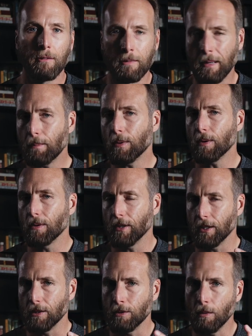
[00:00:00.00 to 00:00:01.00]
Remember
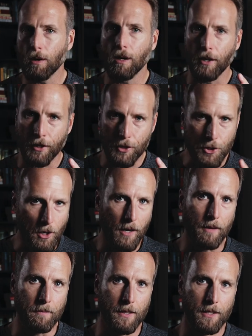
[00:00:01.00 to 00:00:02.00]
that you are on a
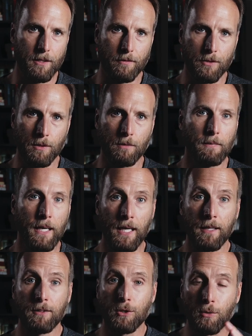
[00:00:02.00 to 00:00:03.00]
job interview
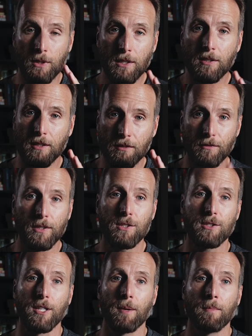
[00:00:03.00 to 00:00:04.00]
and you need to
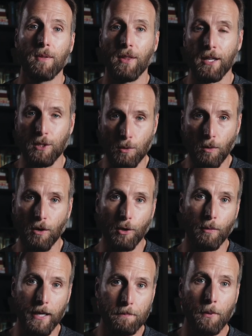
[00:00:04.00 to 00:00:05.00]
convince them that you are
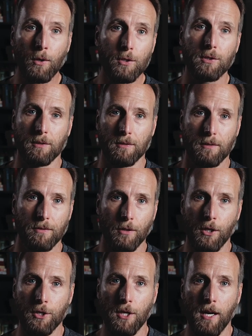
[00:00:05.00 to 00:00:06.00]
the right person for
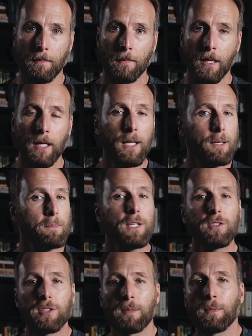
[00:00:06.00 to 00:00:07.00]
the job.
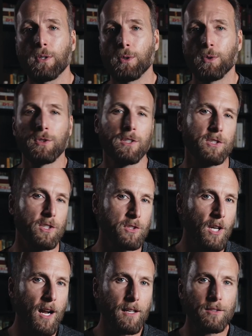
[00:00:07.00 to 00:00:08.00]
Being someone who is easy to
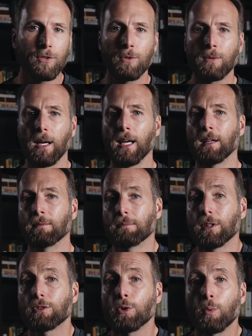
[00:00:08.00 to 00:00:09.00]
talk to
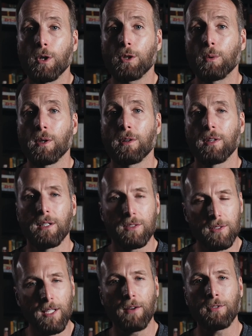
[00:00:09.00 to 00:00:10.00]
and to work with
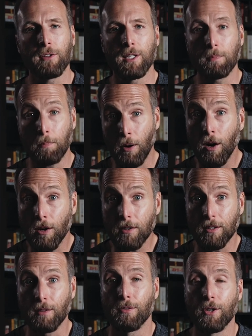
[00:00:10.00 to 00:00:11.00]
is definitely
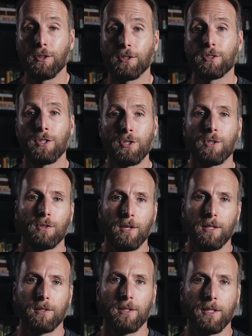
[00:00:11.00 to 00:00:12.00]
part of their decision
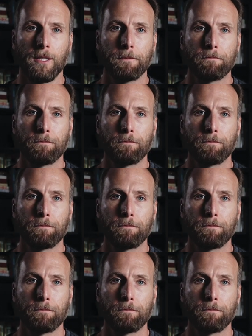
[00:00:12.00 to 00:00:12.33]
criteria.